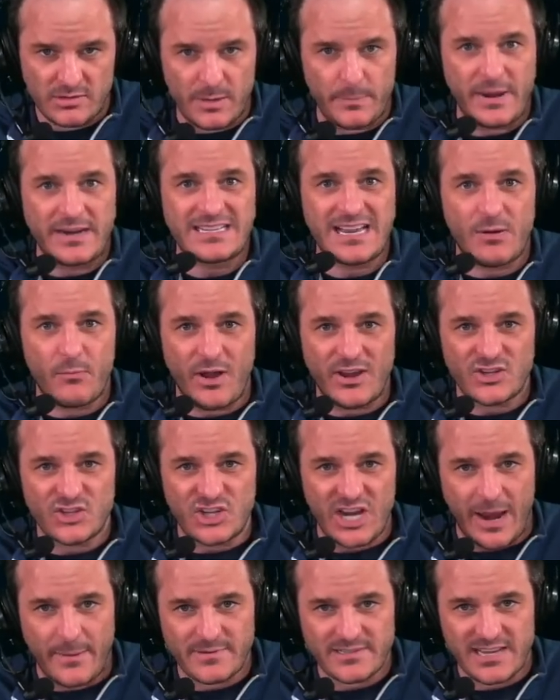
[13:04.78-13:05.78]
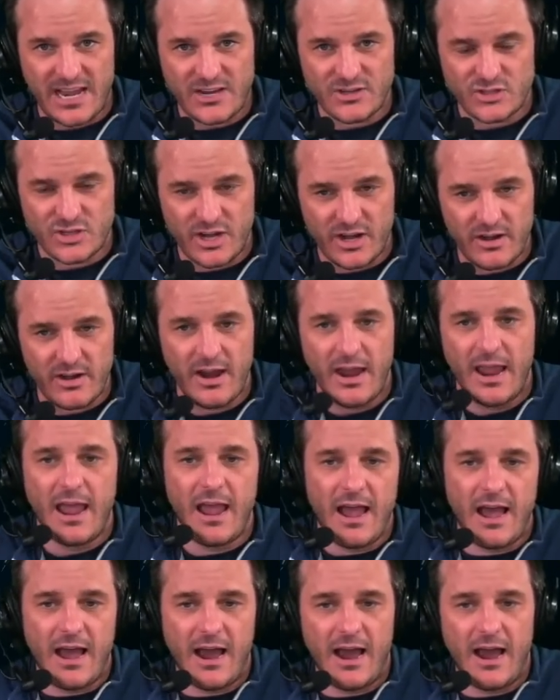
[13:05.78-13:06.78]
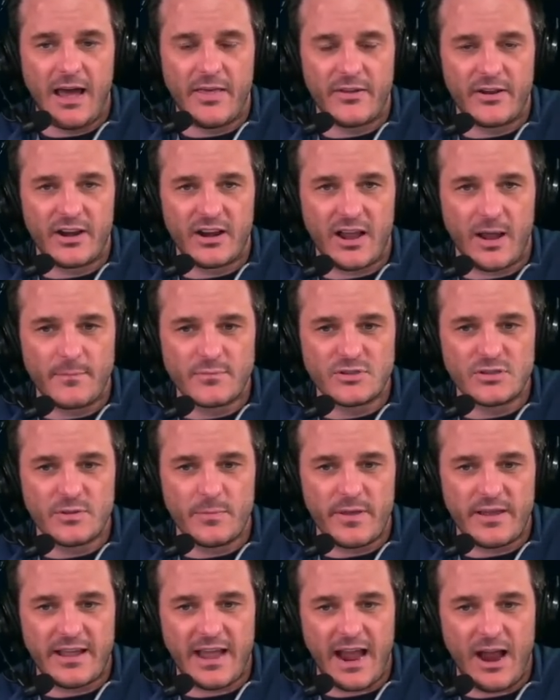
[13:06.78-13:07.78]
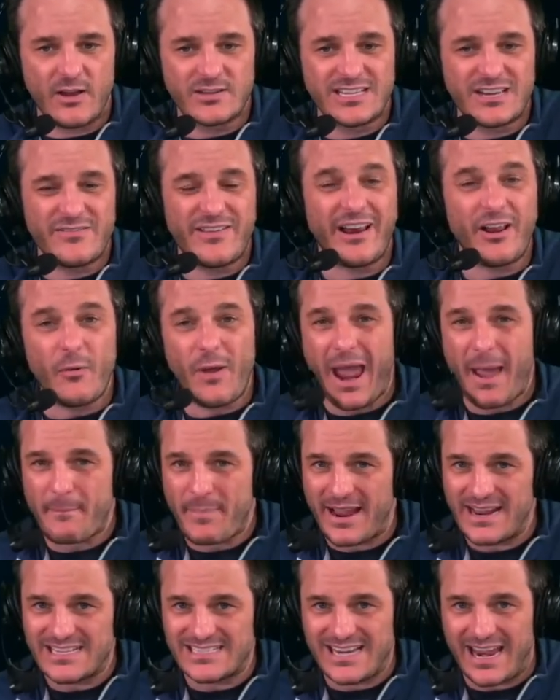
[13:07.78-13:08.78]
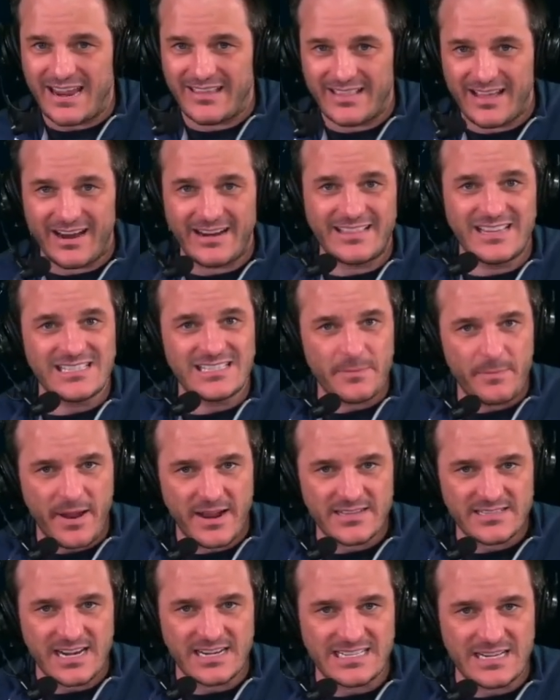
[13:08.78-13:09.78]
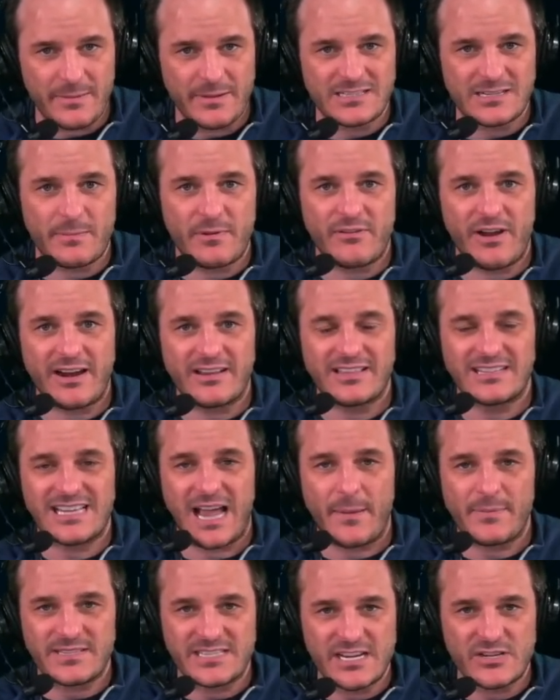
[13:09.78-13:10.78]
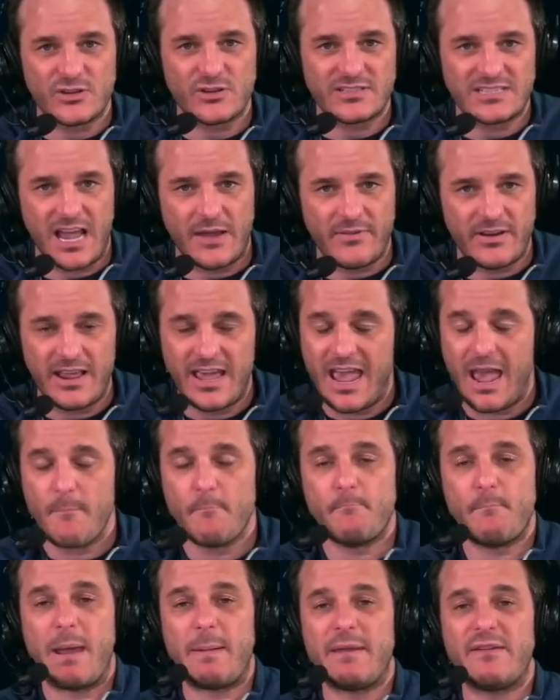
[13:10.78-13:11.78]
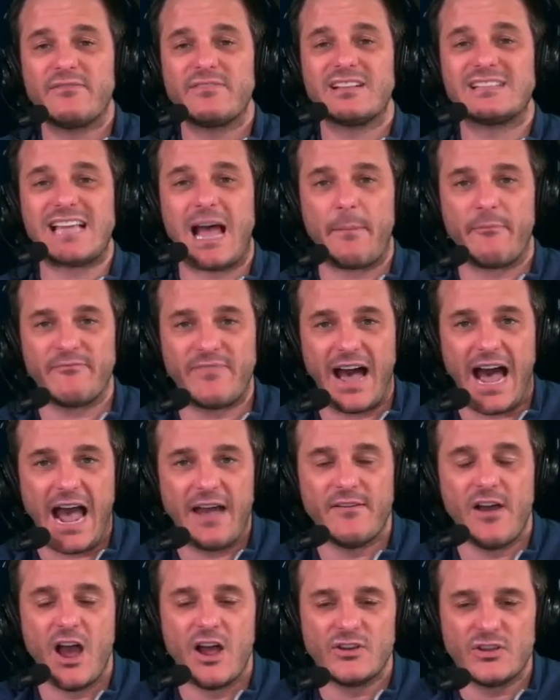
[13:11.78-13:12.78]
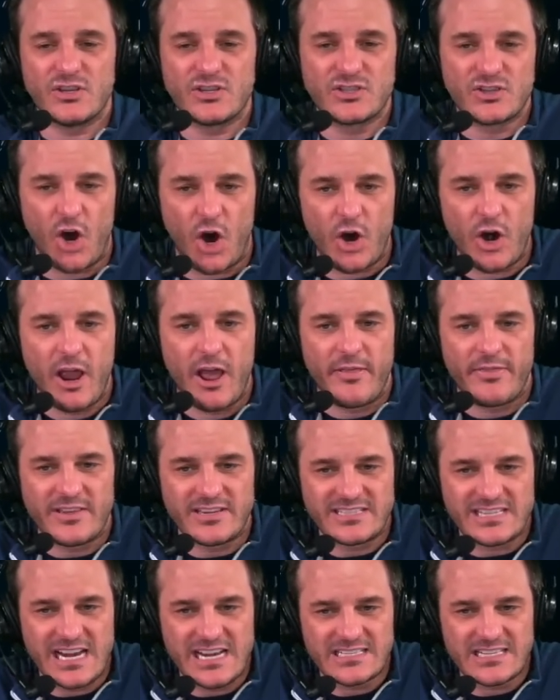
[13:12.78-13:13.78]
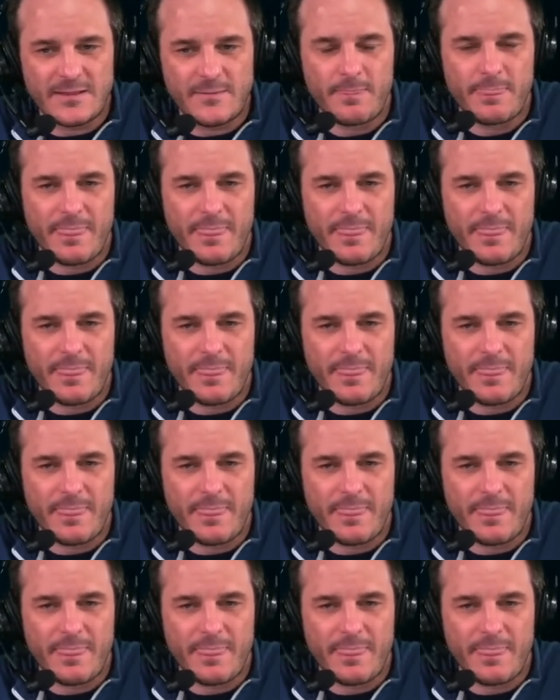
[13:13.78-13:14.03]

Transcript: the Big Ten West champs last year, they're going to come to the Big House. Then you've got to go at Penn State. Right? This is the Penn State team that's going to be ranked in the top six or seven, maybe even the top five to start the season.